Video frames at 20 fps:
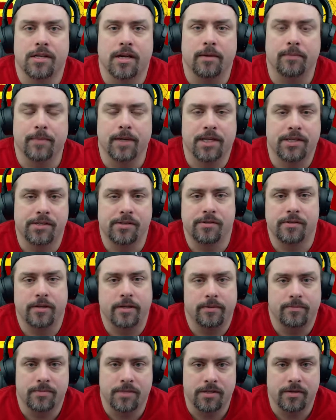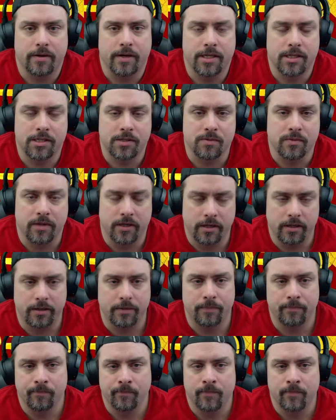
on my stream, so I just wanted to